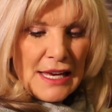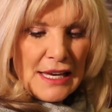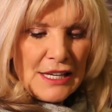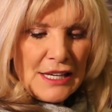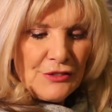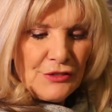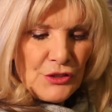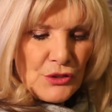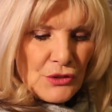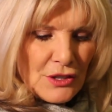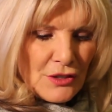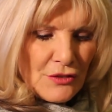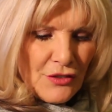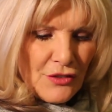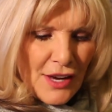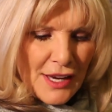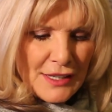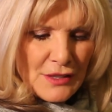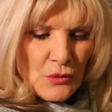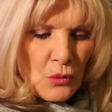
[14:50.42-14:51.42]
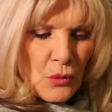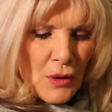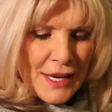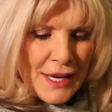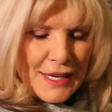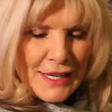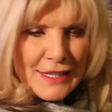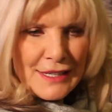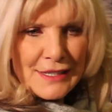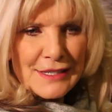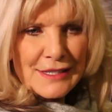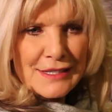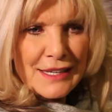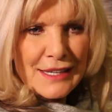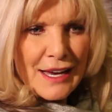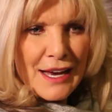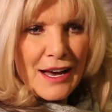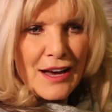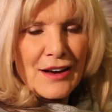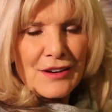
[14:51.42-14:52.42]
If you can find ways
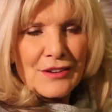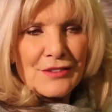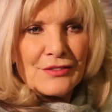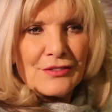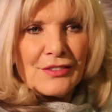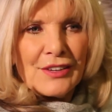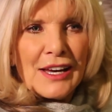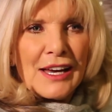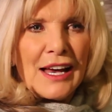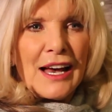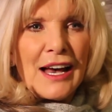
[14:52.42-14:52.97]
of